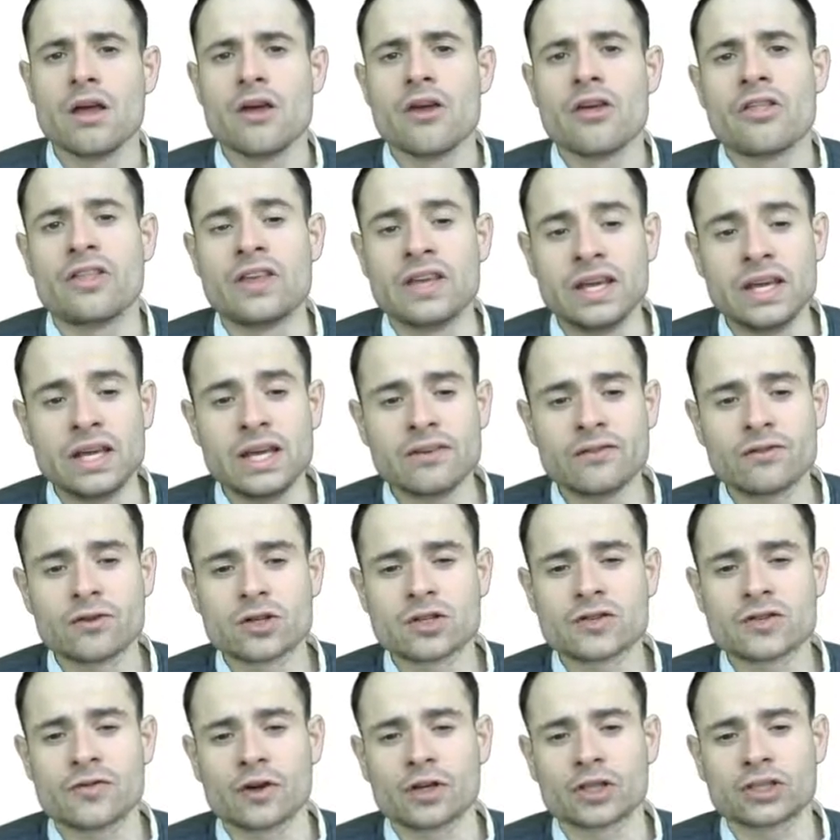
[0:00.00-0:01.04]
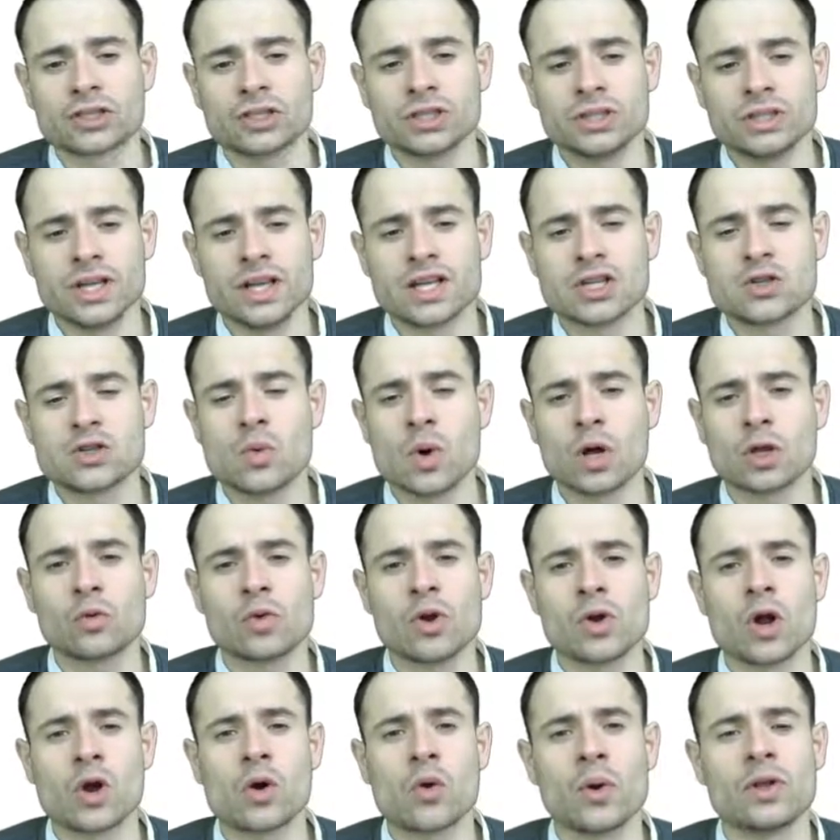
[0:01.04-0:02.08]
The inverse function is what we
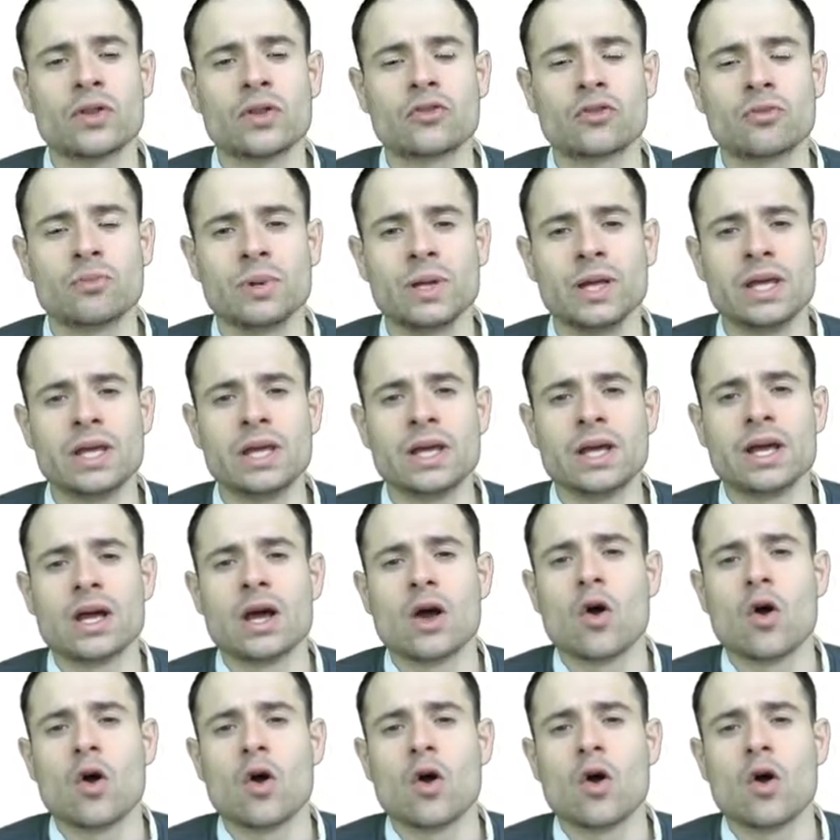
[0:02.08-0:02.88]
are going to be